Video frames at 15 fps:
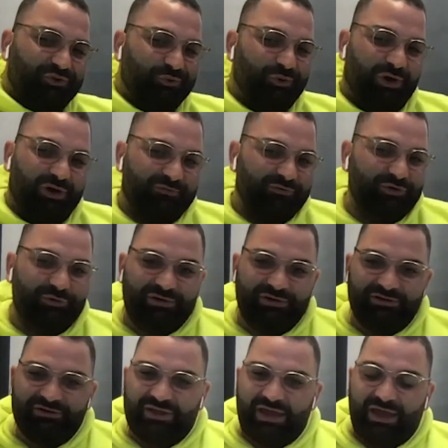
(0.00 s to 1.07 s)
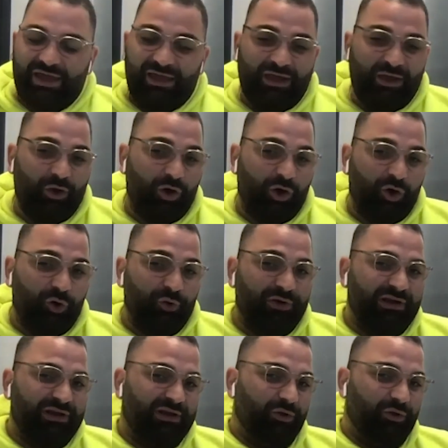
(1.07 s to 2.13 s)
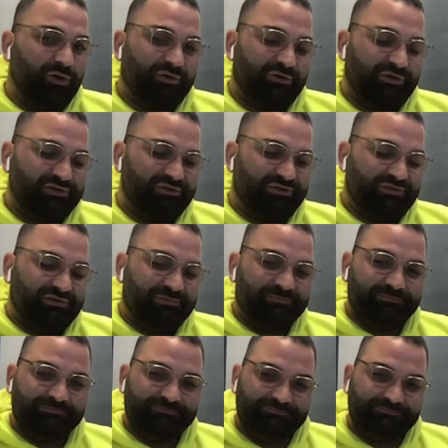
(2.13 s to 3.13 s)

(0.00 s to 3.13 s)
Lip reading: to our viewers that own in Oak Ridges?